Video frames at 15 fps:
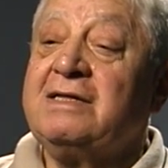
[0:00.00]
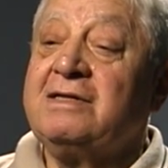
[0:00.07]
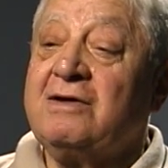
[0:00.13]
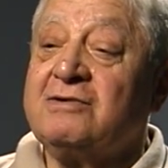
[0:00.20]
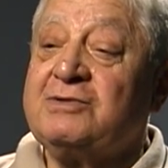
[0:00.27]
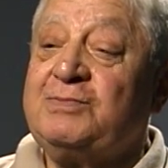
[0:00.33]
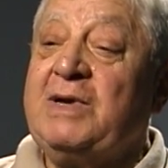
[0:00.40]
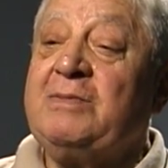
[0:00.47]

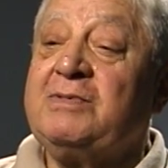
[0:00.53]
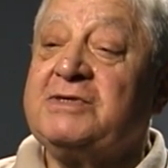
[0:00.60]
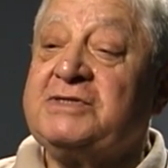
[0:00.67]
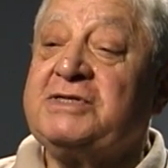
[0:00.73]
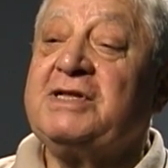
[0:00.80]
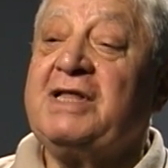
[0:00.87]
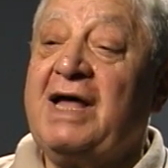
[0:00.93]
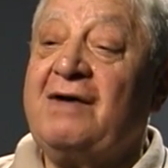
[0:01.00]
those people
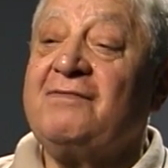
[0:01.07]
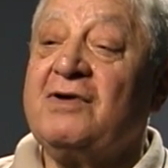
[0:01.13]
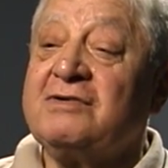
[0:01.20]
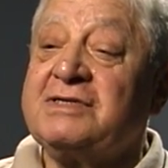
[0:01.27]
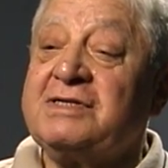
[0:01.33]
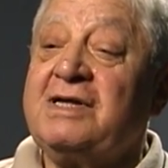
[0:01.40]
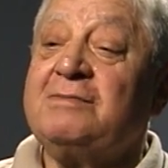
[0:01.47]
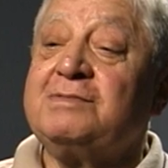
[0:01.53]
still have those
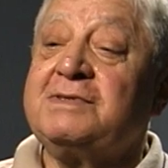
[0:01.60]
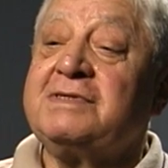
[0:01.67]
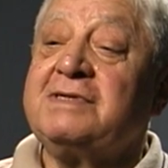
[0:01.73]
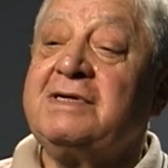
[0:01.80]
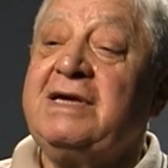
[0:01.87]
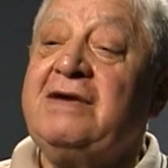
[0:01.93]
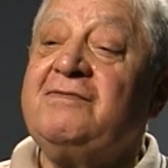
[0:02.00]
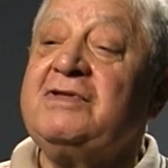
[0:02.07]
slips,
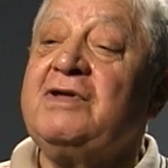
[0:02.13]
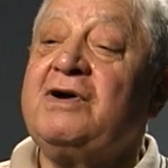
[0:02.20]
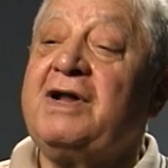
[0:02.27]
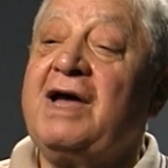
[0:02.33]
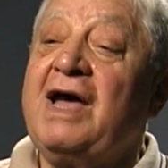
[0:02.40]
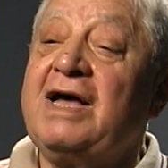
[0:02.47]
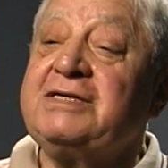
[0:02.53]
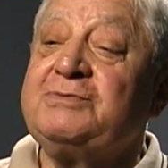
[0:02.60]
even though the
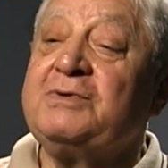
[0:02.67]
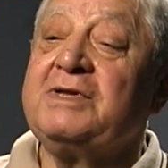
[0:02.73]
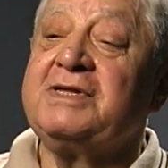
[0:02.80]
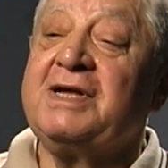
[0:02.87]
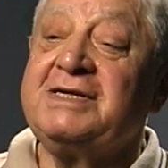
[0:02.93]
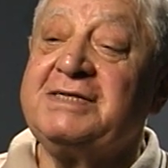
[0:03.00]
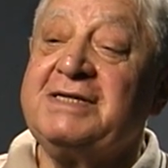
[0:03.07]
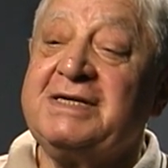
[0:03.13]
hospital
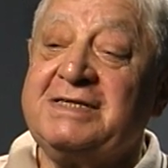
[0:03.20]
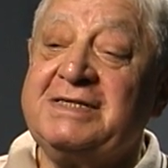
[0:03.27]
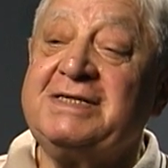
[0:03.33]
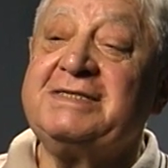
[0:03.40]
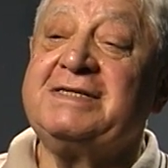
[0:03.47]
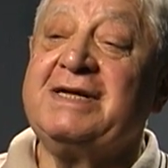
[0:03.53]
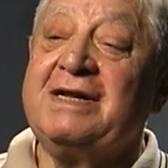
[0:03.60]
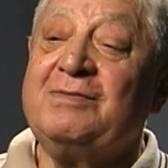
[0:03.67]
doesn't
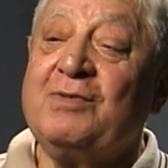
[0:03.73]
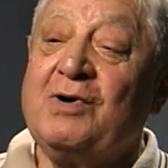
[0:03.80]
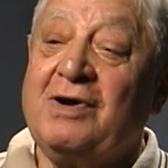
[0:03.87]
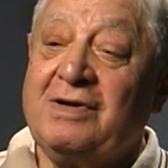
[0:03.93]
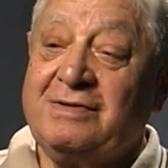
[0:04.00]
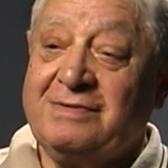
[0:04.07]
exist anymore.